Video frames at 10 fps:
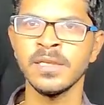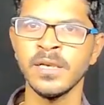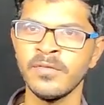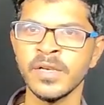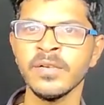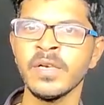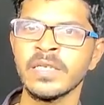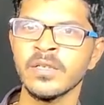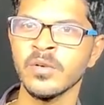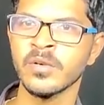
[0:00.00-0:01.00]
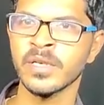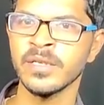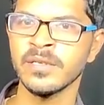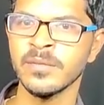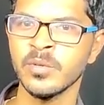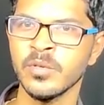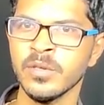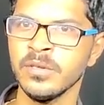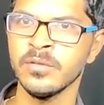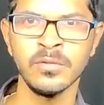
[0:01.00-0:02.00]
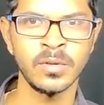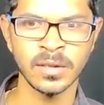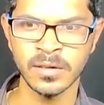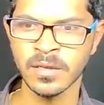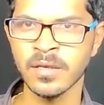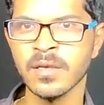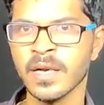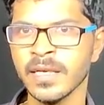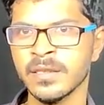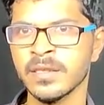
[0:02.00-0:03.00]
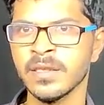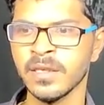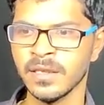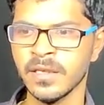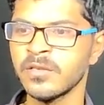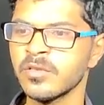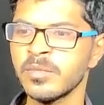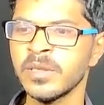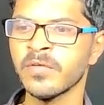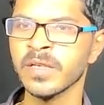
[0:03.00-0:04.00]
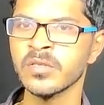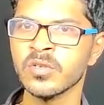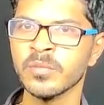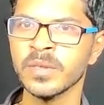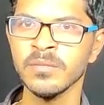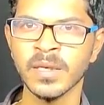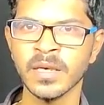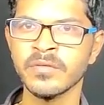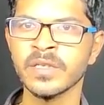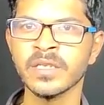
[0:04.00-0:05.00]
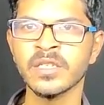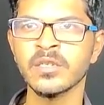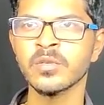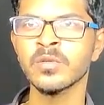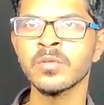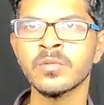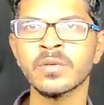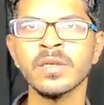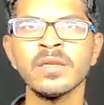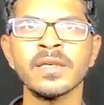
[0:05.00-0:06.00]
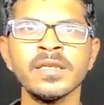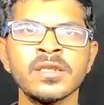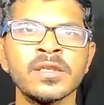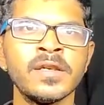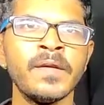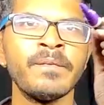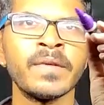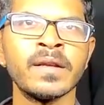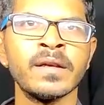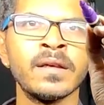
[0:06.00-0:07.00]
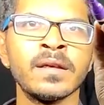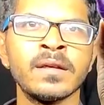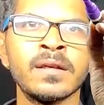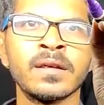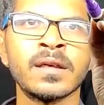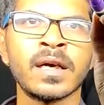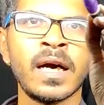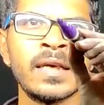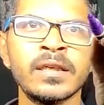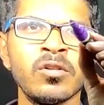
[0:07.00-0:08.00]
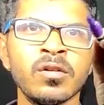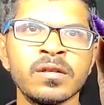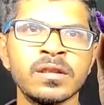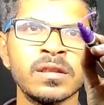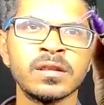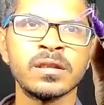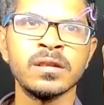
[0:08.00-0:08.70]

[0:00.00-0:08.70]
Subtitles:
A very vital organ in the body. Your guess is right. That should be the first topic, but I have taken it till the end. Cardiologist.